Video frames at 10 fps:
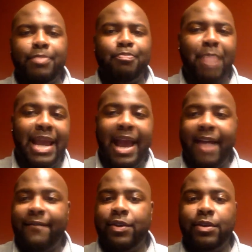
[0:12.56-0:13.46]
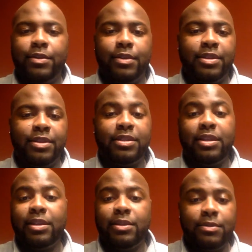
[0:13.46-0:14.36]
may have the
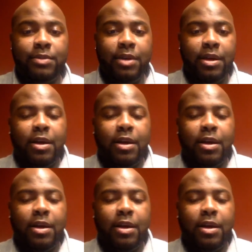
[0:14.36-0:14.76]
skill